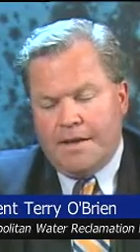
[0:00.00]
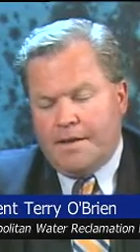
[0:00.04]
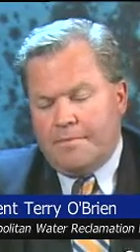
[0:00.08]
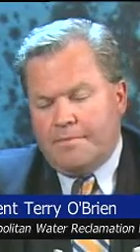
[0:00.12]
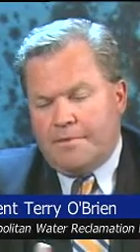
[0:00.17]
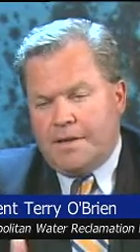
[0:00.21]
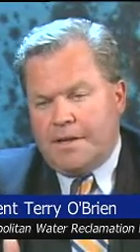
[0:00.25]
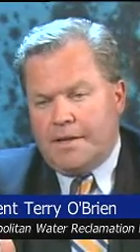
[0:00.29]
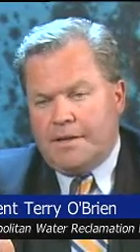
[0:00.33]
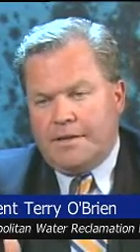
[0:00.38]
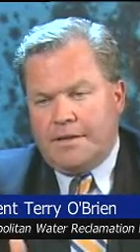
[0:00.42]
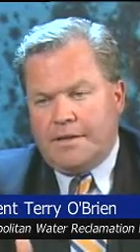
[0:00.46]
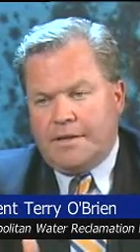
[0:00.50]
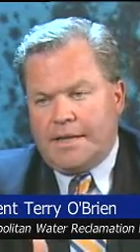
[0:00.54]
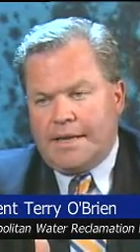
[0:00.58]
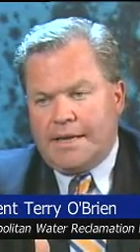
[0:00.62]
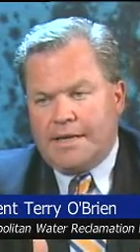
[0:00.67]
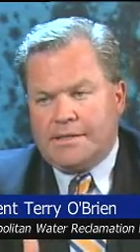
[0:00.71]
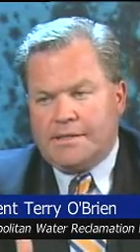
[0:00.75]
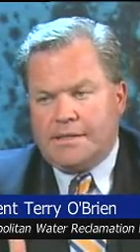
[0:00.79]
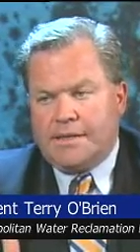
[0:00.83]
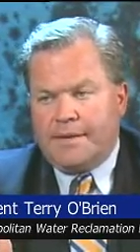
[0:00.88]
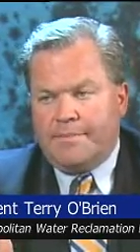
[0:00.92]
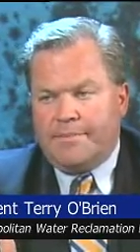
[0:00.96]
and, and, and like
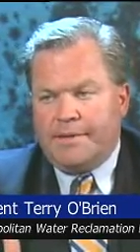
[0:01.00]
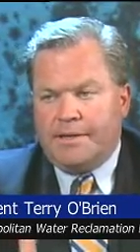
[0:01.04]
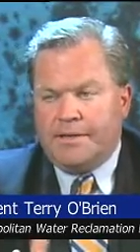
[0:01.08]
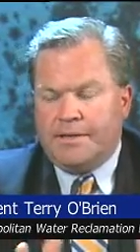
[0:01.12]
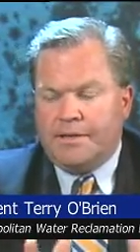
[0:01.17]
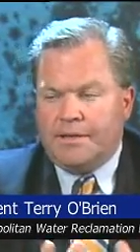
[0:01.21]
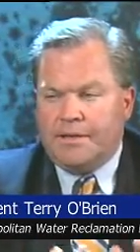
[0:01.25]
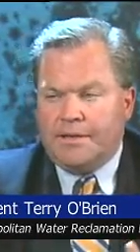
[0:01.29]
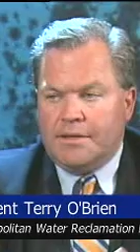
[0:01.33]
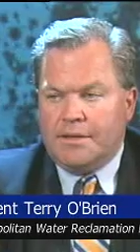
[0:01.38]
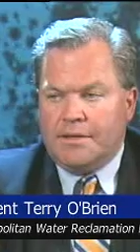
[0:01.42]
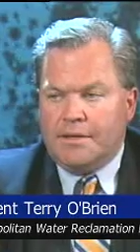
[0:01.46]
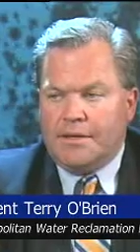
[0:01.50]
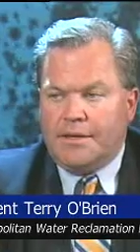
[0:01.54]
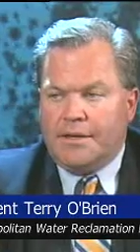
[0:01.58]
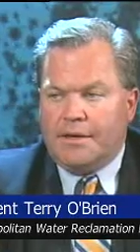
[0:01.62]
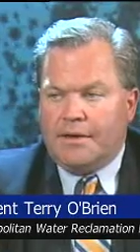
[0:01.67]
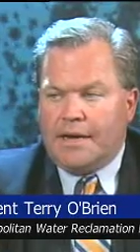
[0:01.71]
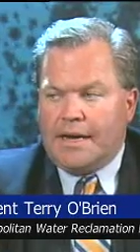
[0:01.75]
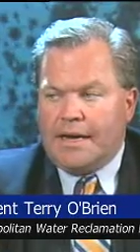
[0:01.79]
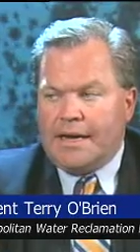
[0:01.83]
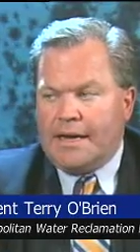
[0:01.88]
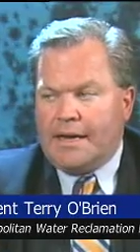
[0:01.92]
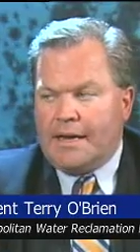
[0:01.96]
I said, I mean you know,
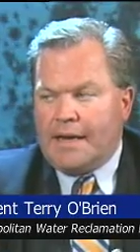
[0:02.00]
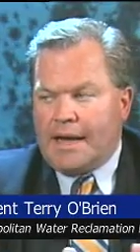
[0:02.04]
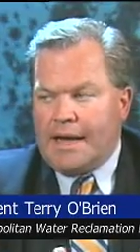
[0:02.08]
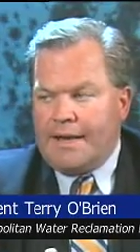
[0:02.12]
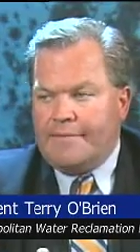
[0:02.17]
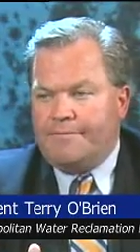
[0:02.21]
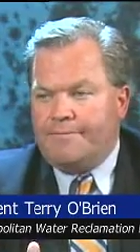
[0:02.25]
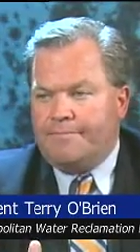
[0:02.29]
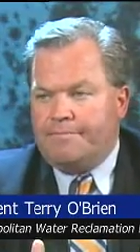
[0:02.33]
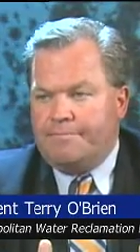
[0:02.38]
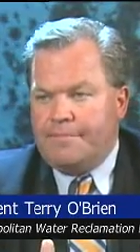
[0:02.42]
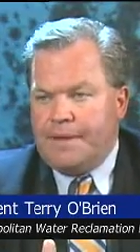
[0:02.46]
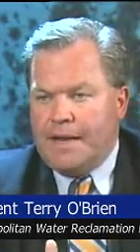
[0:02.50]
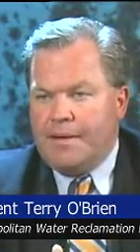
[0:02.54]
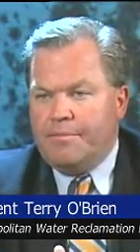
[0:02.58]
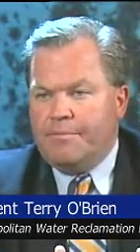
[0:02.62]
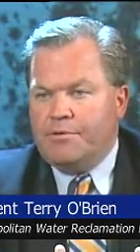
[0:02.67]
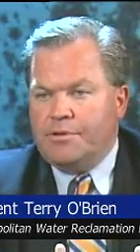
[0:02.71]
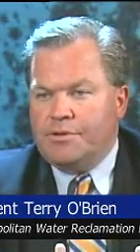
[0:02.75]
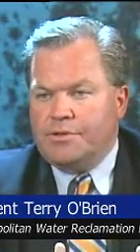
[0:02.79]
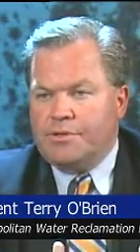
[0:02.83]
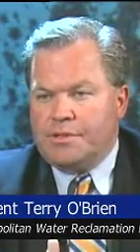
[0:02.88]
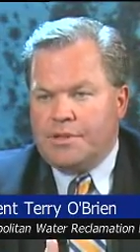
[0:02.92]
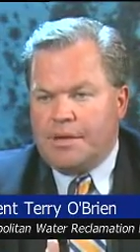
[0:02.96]
I, I have
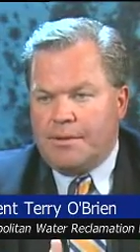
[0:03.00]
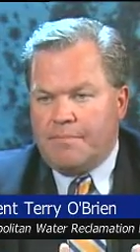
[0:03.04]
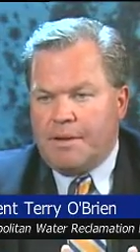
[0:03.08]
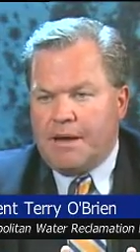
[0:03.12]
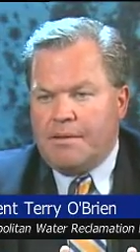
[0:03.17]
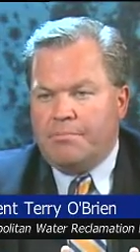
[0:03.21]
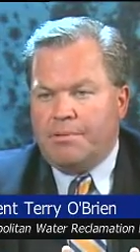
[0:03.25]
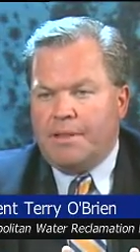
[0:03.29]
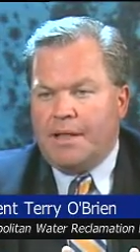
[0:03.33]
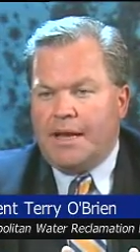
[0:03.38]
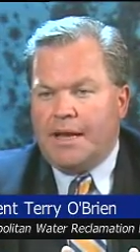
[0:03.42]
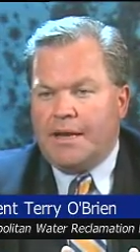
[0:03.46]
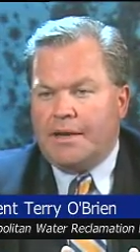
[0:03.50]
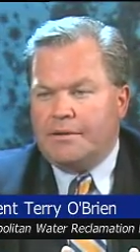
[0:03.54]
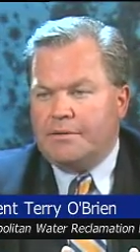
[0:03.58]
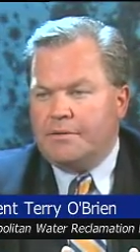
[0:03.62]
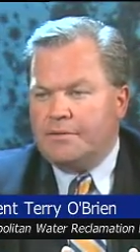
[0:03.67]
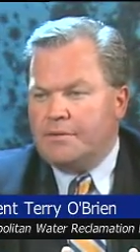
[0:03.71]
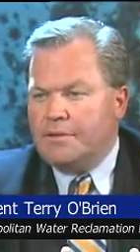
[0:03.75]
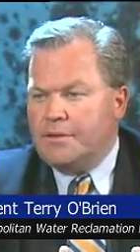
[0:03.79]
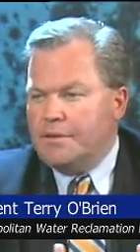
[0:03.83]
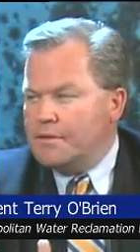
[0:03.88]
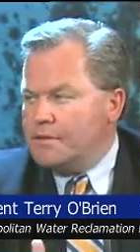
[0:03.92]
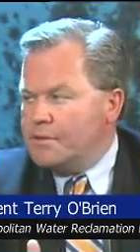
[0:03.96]
neighbors on my block,
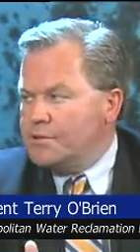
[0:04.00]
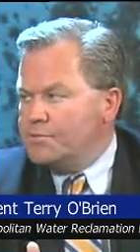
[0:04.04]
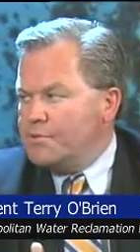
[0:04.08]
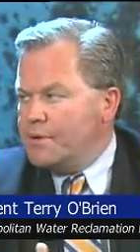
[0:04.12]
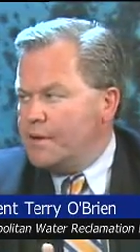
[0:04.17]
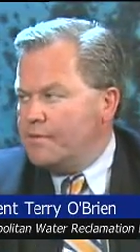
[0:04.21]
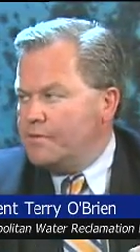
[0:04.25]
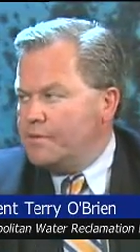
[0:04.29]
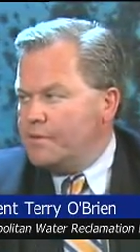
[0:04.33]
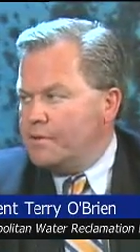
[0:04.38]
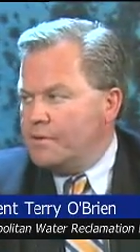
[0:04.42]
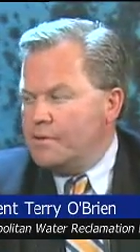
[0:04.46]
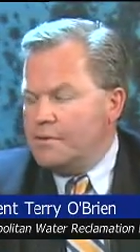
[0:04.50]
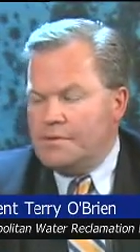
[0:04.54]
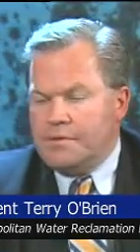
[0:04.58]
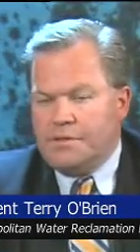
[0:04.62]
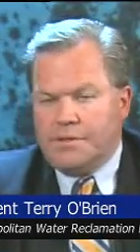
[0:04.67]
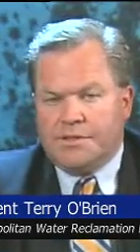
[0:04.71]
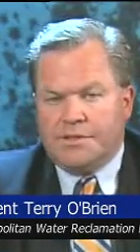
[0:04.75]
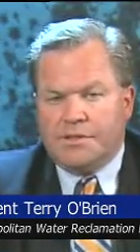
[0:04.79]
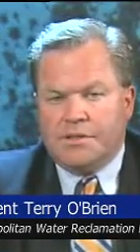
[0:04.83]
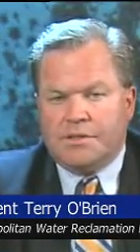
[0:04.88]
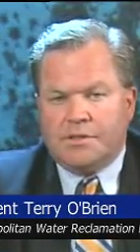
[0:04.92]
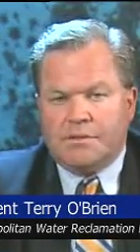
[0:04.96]
you know, because we have the,
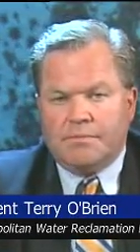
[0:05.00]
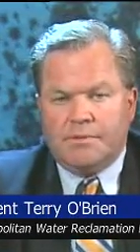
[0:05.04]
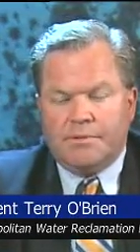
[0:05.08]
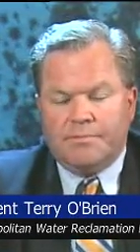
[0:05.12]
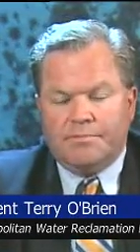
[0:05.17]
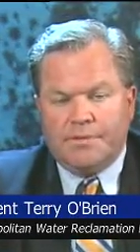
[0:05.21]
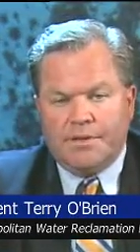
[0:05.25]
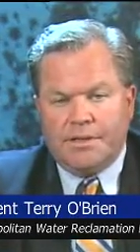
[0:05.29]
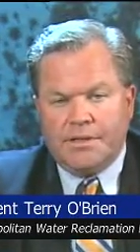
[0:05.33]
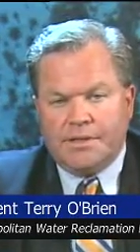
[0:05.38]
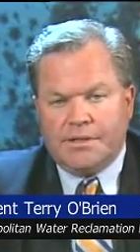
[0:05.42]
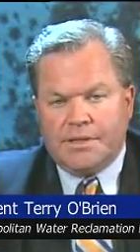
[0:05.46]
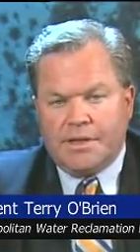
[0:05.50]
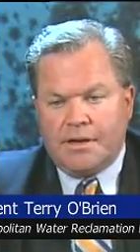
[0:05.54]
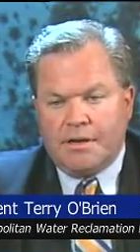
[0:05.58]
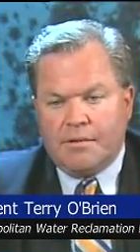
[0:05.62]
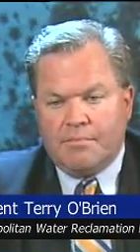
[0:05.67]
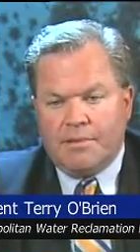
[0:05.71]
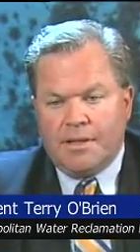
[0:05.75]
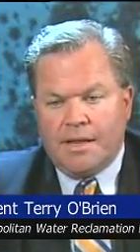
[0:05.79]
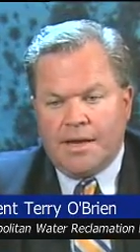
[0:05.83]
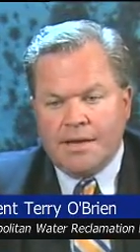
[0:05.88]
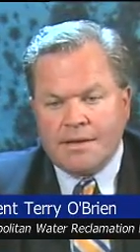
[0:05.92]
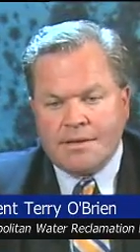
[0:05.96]
the system in place on our
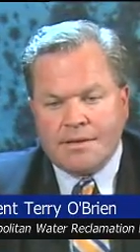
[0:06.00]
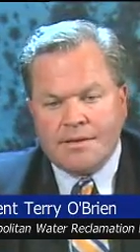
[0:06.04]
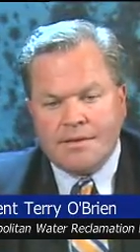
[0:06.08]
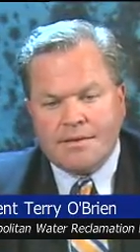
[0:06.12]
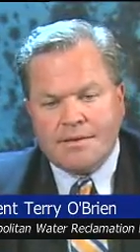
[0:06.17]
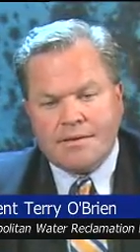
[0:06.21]
block,